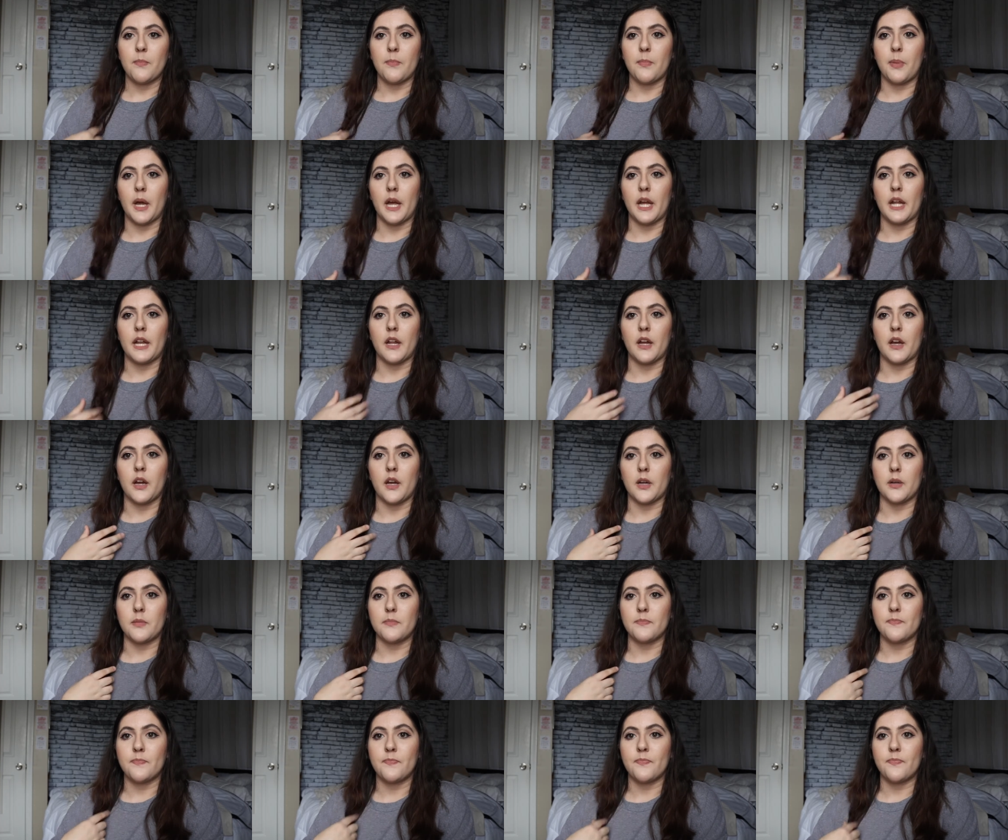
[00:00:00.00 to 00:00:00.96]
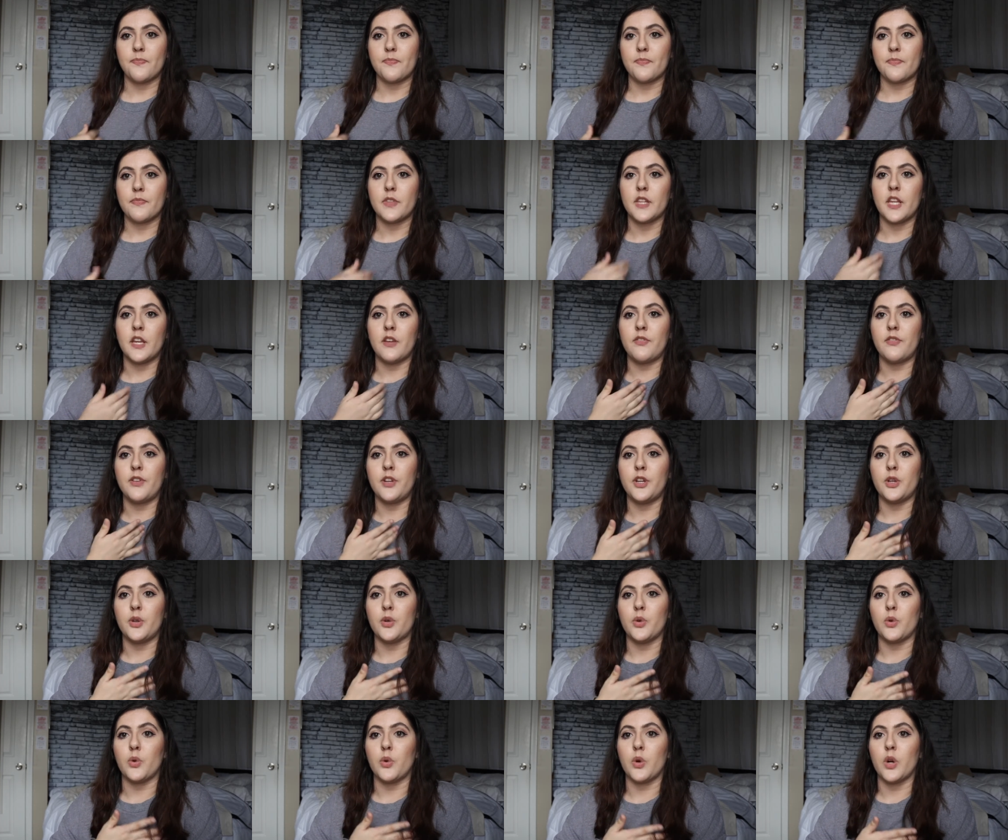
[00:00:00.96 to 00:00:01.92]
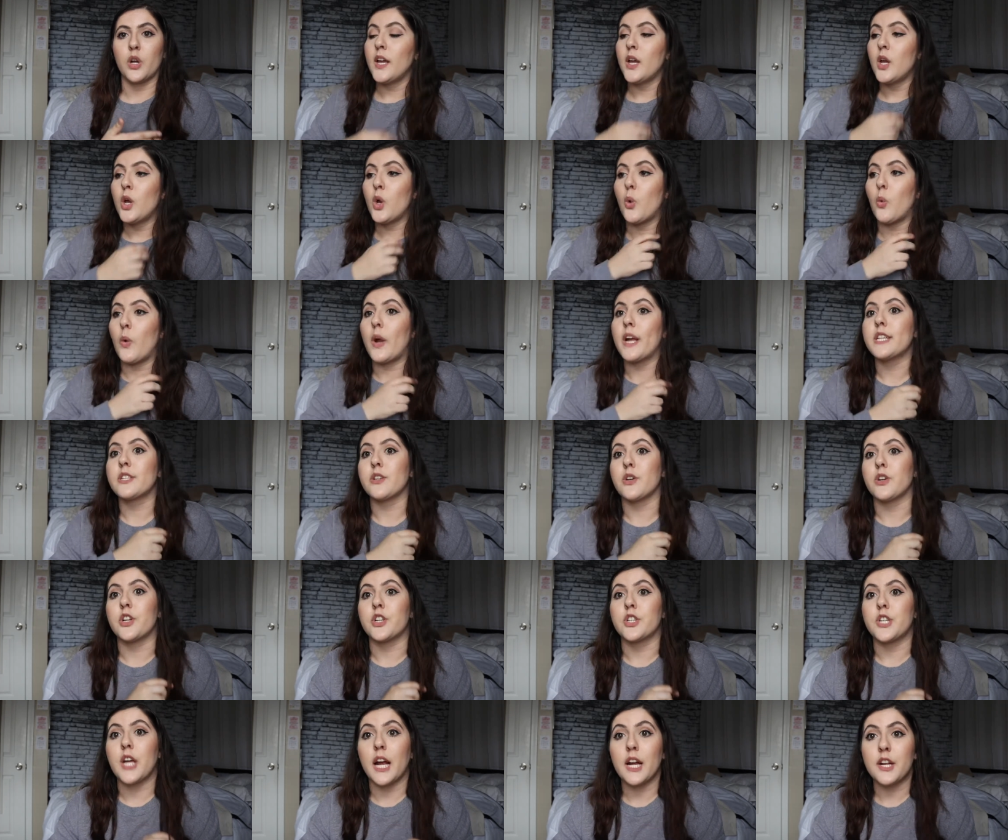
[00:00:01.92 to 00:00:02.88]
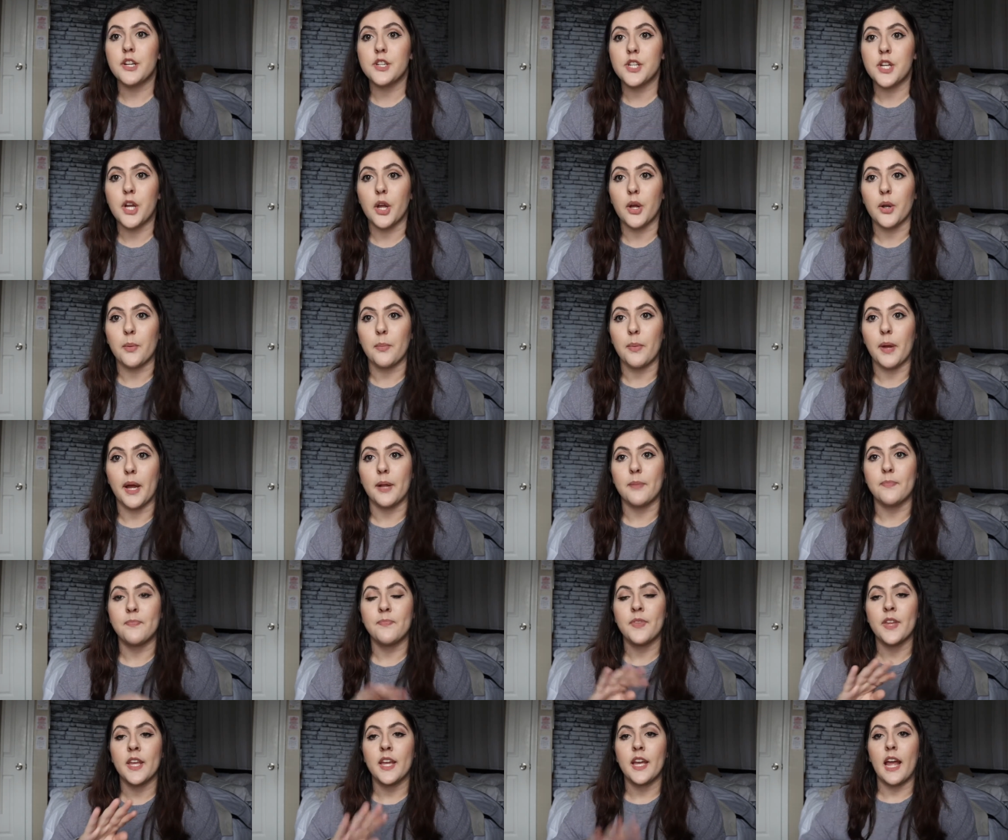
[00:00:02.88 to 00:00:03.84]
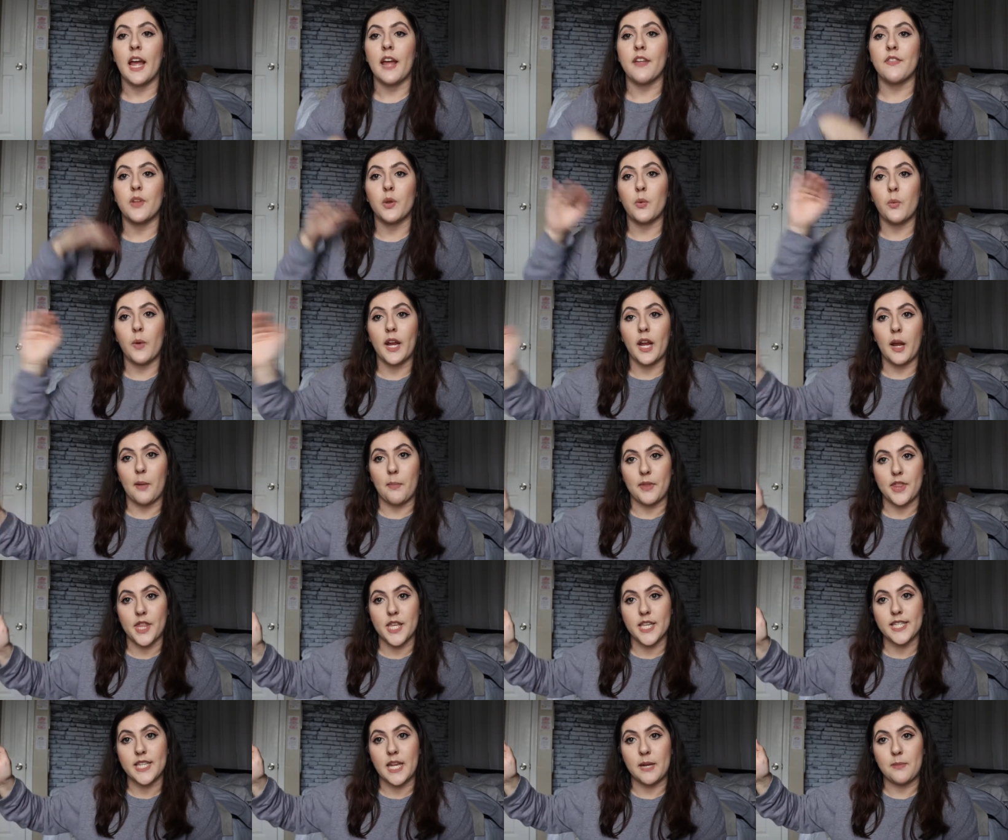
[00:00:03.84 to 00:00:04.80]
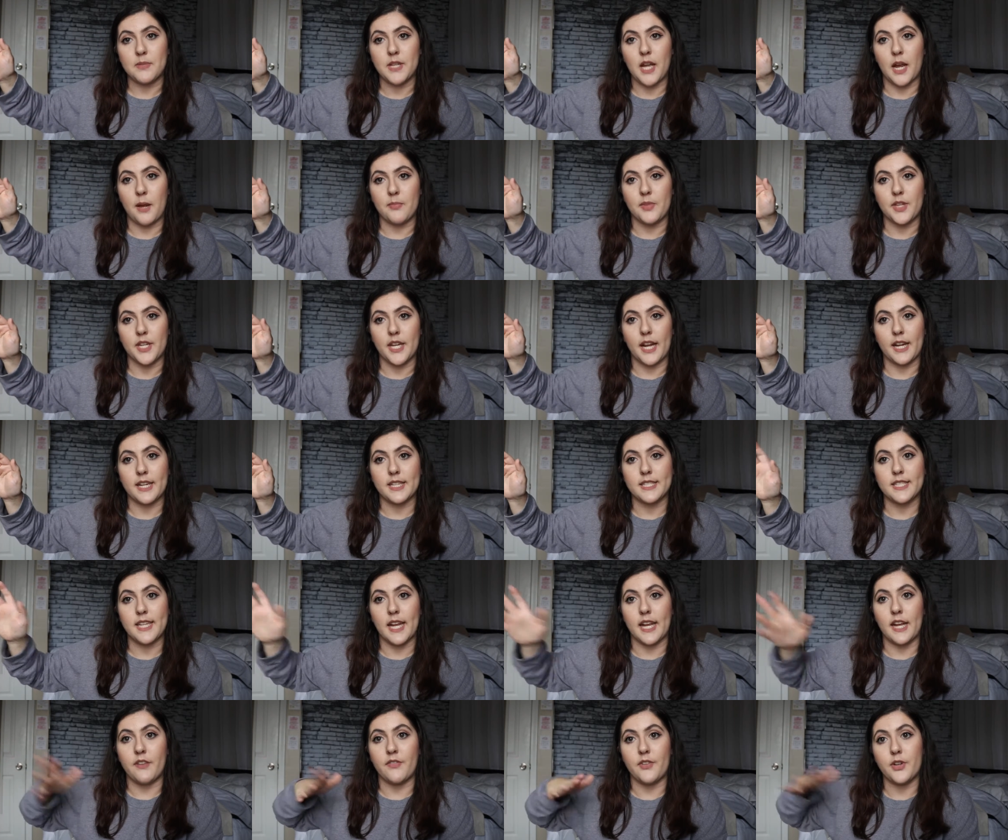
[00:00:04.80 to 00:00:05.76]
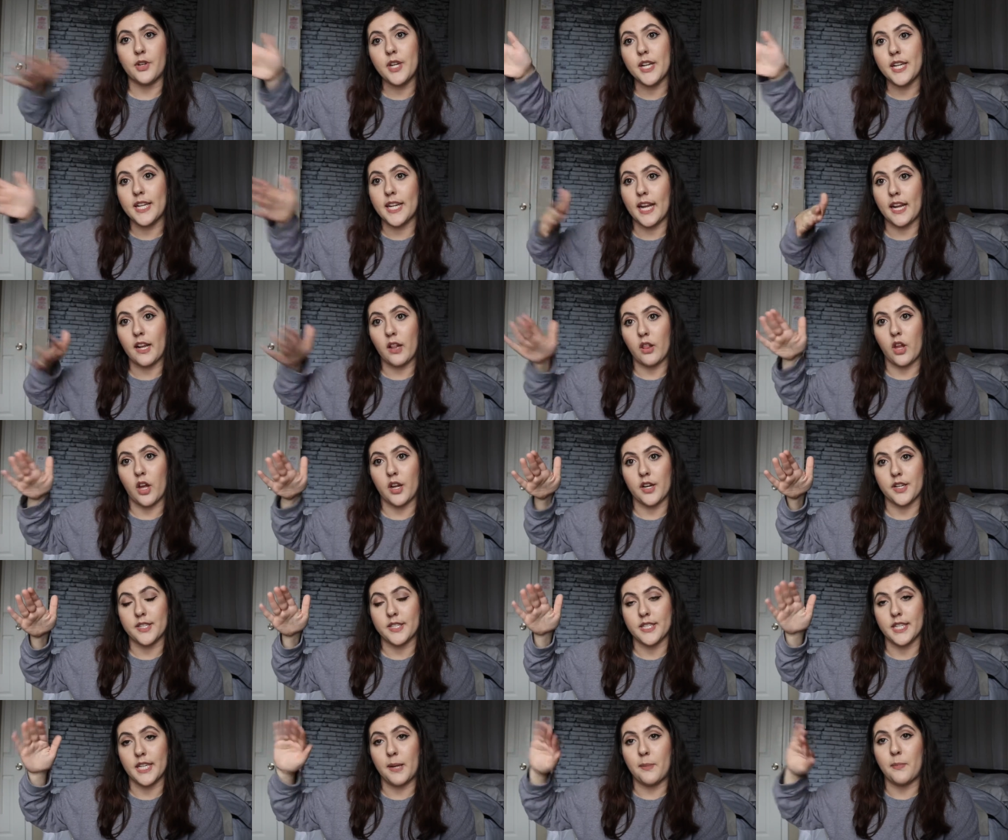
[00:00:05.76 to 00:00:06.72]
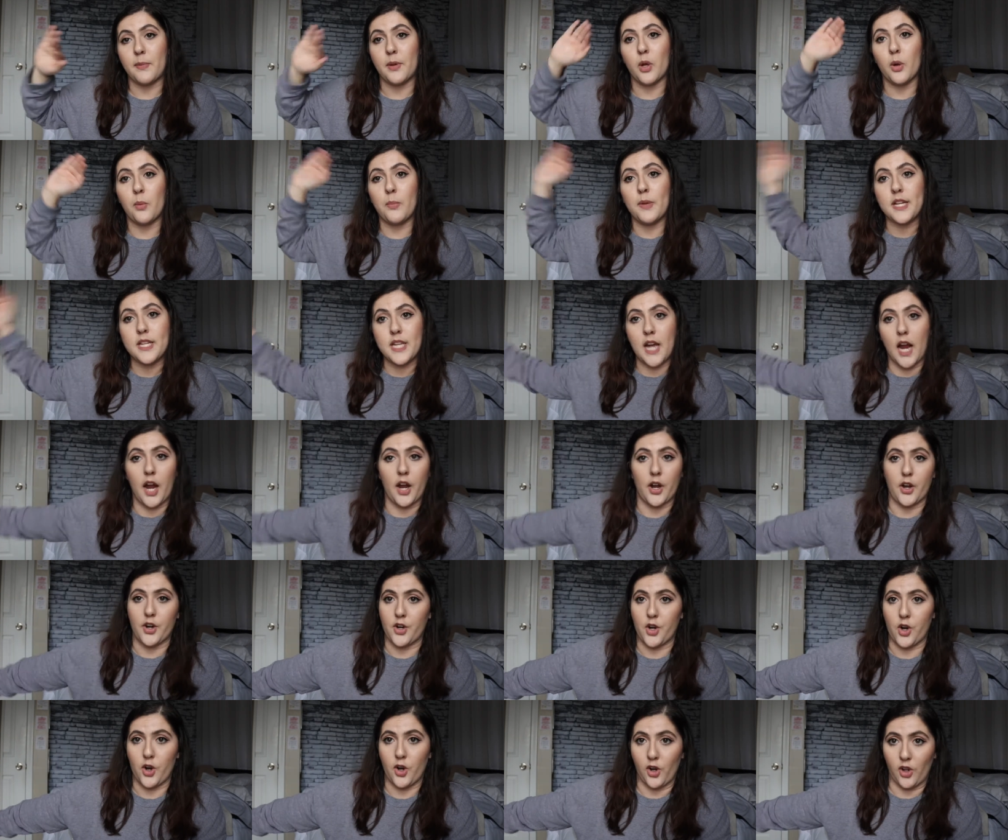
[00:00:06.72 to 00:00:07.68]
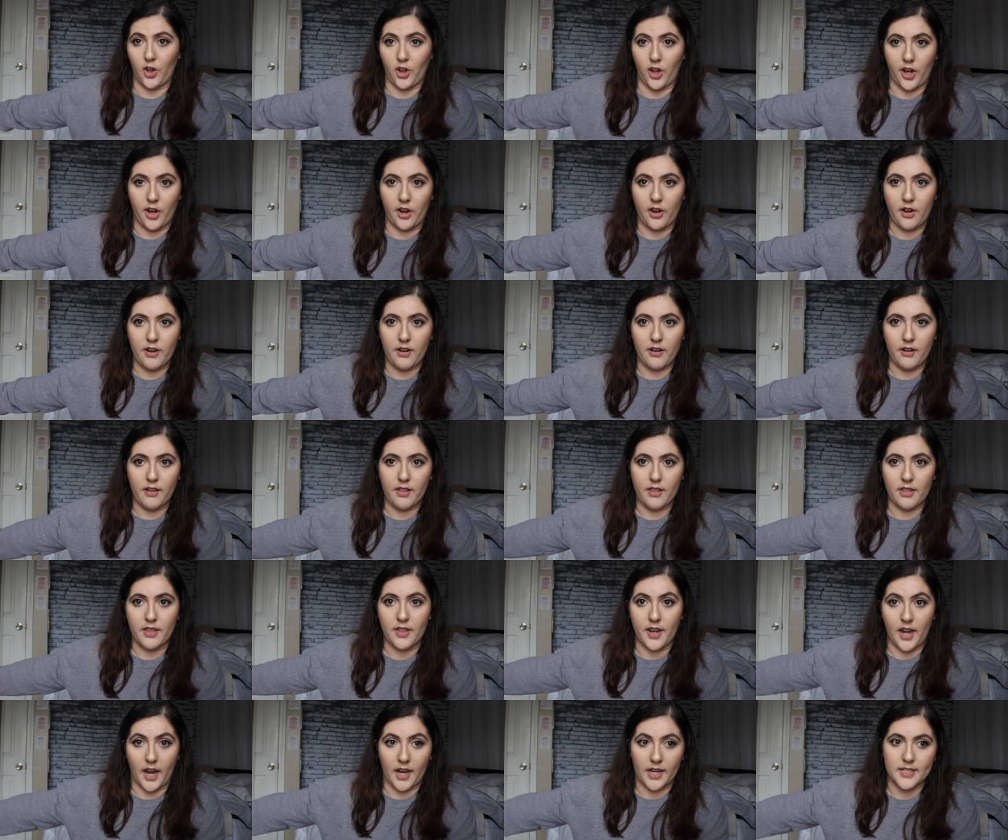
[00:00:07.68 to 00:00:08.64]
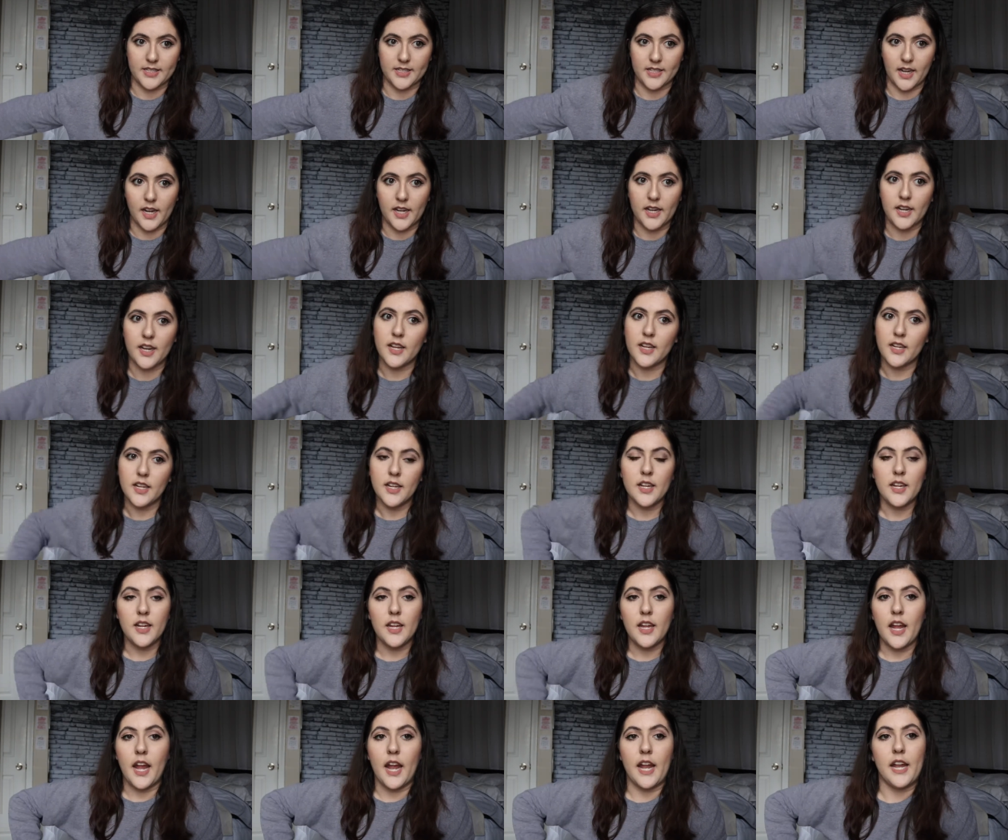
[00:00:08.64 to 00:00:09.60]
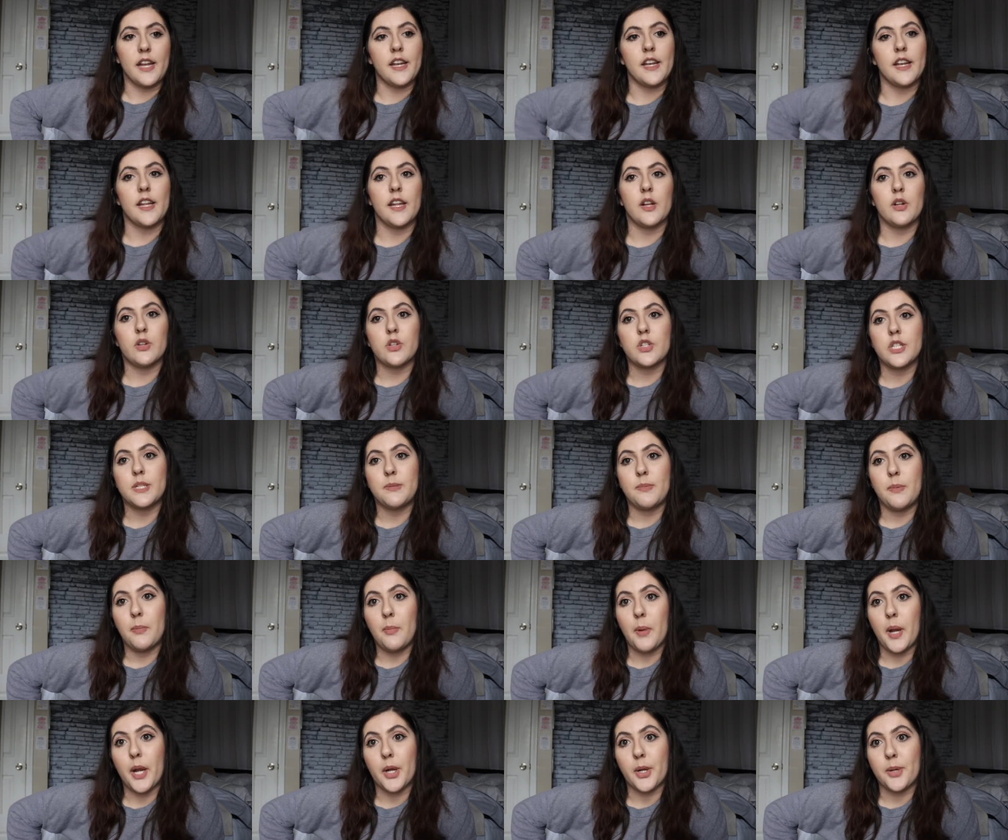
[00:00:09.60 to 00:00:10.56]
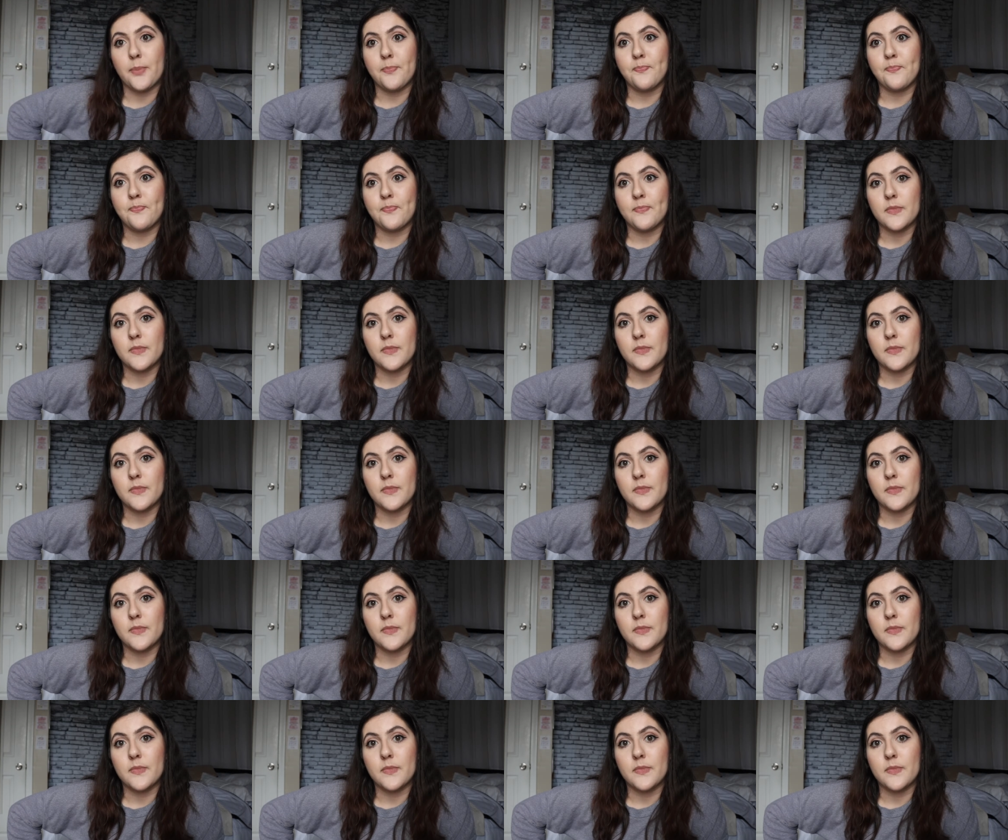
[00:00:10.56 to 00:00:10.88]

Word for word: But, um, if you wait till you're tired to go to bed and then wake up at the same time the next day. If you didn't get a lot of sleep, you'll be tired earlier the next night and it'll just be better.